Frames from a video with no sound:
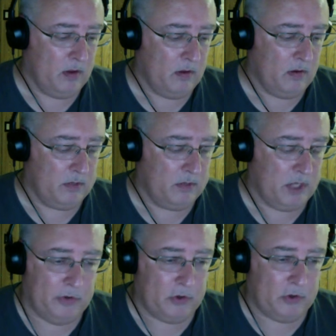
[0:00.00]

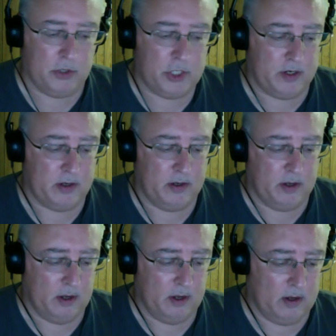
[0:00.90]
South Georgia,
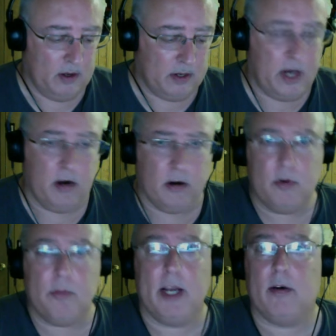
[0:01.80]
a caribou
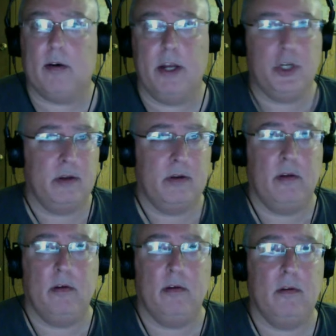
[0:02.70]
migration
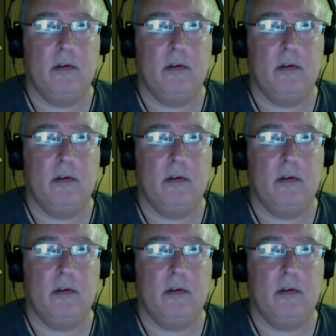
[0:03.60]
in